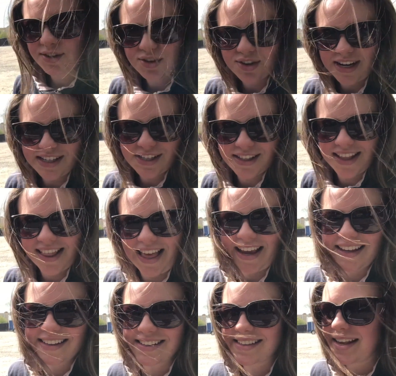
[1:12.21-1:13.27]
stretch of the
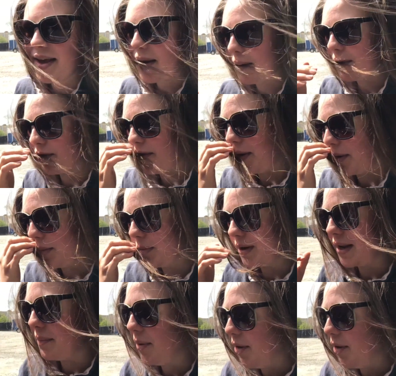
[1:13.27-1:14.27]
legs before we bring him